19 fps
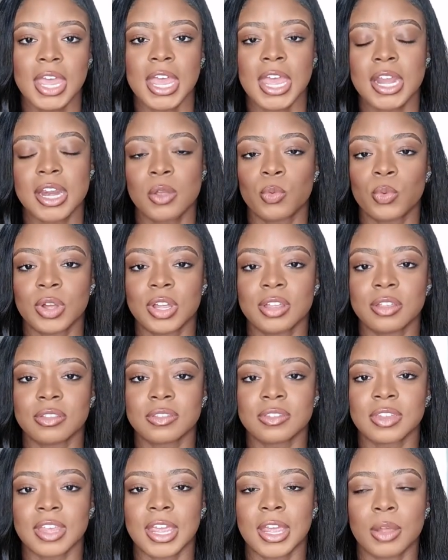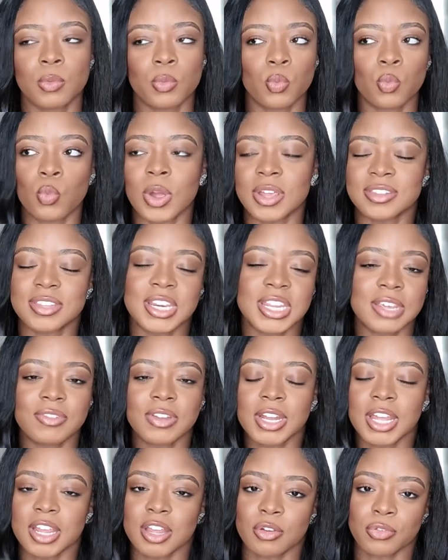And it wasn't
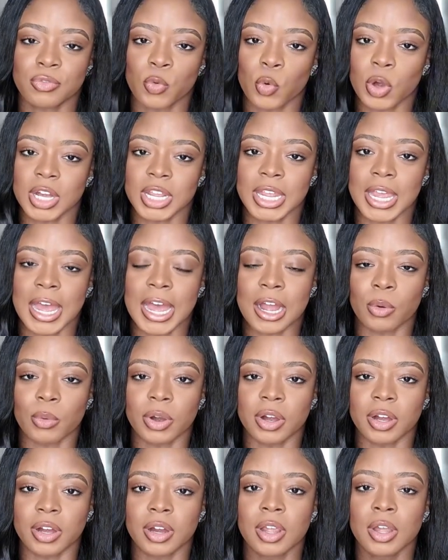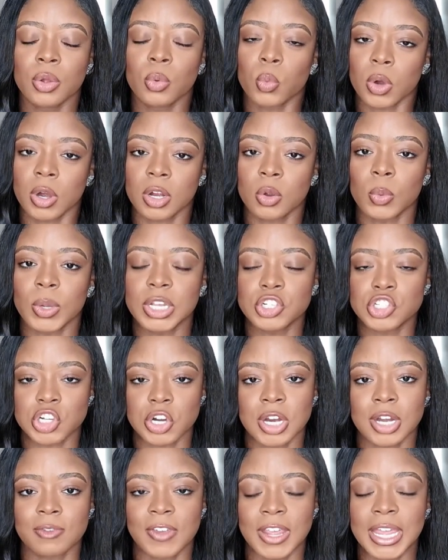even like a 40-hour work week
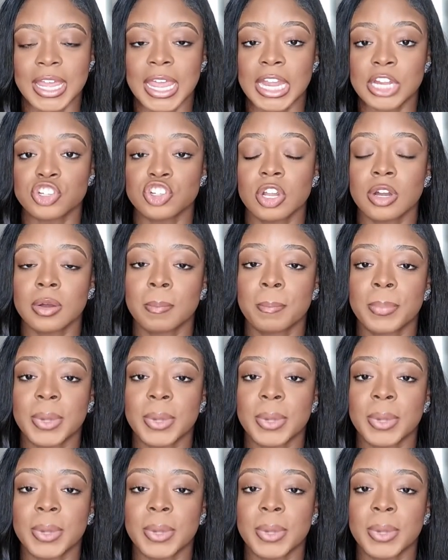during vacation.